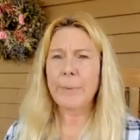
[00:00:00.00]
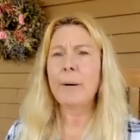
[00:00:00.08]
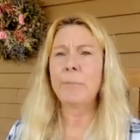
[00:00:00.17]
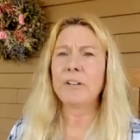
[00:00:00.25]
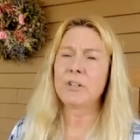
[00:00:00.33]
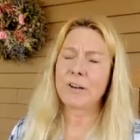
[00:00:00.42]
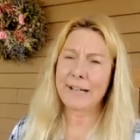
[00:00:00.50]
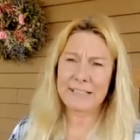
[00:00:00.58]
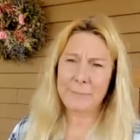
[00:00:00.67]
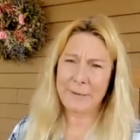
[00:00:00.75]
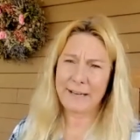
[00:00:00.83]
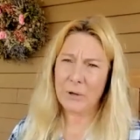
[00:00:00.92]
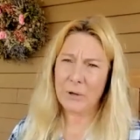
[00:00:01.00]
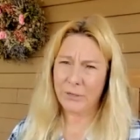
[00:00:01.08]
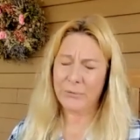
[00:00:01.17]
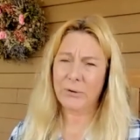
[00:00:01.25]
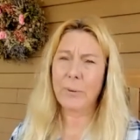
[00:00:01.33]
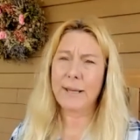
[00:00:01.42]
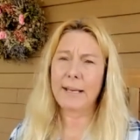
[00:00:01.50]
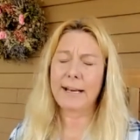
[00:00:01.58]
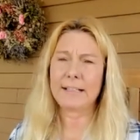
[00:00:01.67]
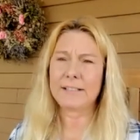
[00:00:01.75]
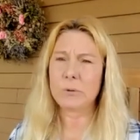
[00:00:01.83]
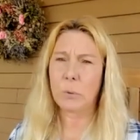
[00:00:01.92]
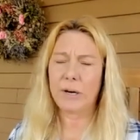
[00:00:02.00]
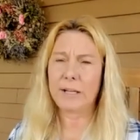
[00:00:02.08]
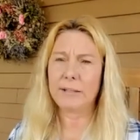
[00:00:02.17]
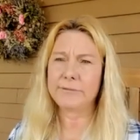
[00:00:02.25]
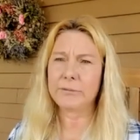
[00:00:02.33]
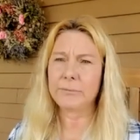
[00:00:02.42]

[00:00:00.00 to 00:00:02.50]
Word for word: My publisher asked me to go through it and sort of